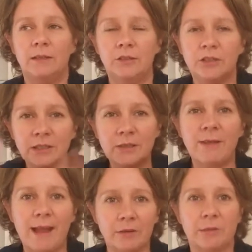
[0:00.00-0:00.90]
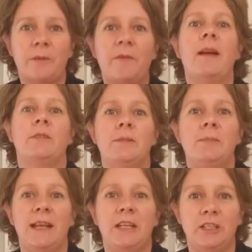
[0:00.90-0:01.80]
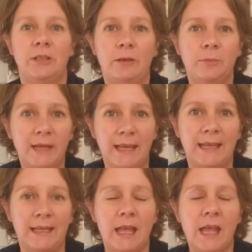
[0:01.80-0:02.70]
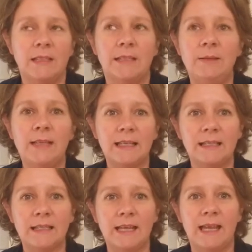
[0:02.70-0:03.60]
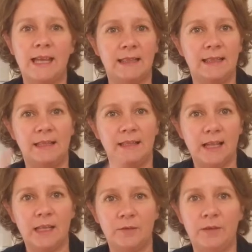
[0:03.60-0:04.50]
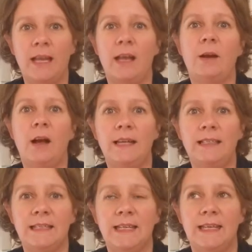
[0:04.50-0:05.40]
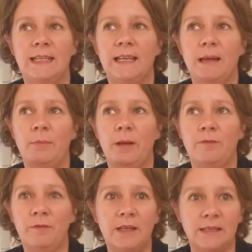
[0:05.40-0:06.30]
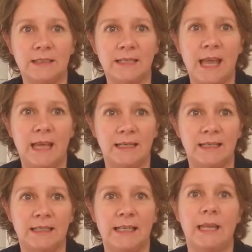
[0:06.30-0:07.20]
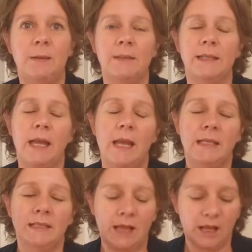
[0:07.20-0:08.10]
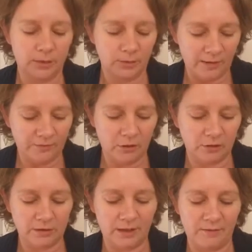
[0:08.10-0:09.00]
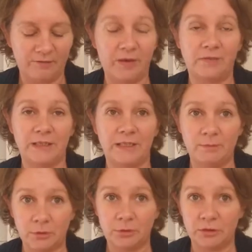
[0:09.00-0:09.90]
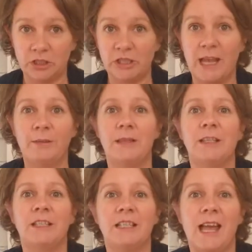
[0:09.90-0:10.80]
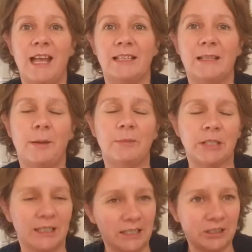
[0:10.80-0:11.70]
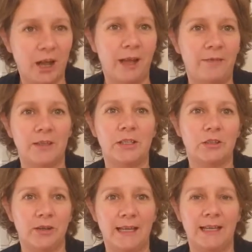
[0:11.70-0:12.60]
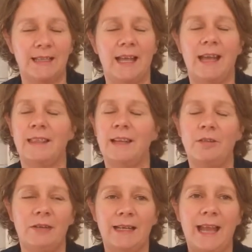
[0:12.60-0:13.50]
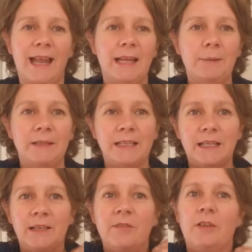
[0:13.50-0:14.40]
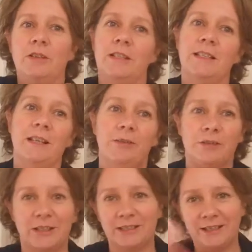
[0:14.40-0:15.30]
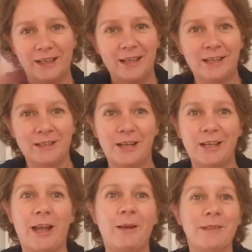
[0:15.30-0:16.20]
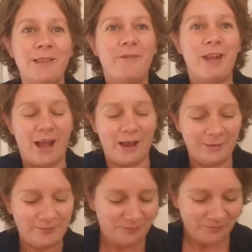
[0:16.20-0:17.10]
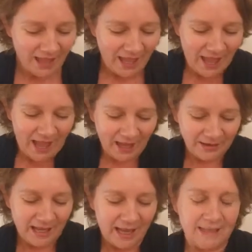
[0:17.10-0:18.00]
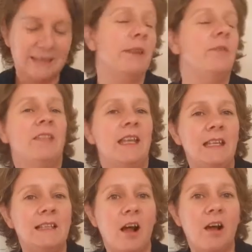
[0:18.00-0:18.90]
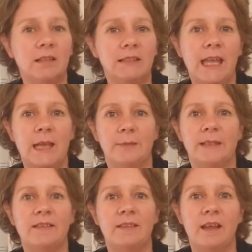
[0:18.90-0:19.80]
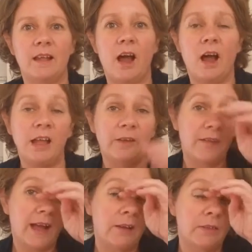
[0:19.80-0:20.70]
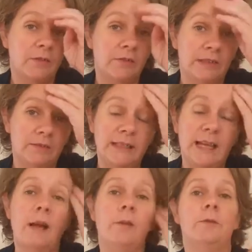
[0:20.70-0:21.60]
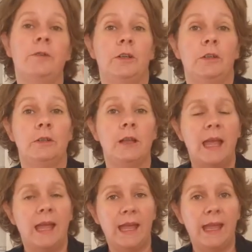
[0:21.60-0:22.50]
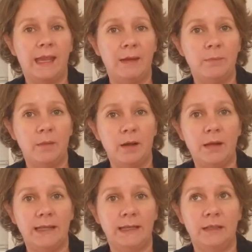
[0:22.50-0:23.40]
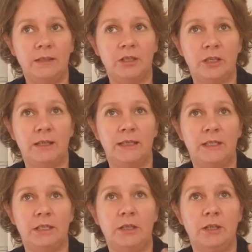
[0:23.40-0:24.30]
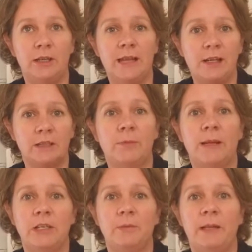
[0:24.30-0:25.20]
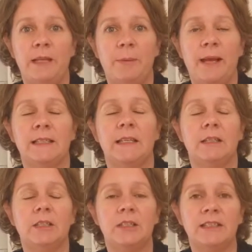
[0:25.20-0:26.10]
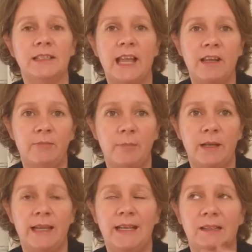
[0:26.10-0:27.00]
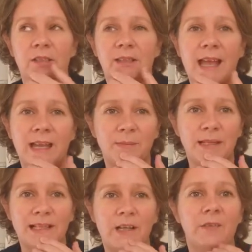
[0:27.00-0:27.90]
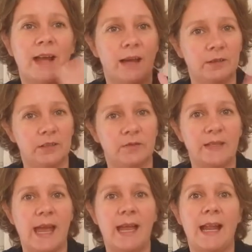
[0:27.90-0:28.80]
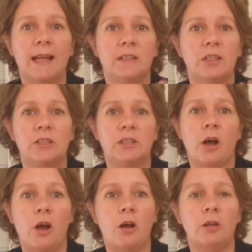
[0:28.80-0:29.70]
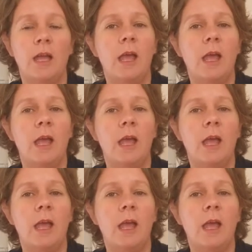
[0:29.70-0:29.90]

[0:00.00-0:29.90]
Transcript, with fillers: just a roundup of how to manage your money. So yesterday in the last video I did my first ten tips, so I've got fifteen more to share with you today, so I'm just going to dive straight in there. They're not in any particular order, so just sort of go with the flow. Okay, so these are tips that I found really, really helpful in my journey to learn how to manage money better, to save money, to get myself out of debt, and to start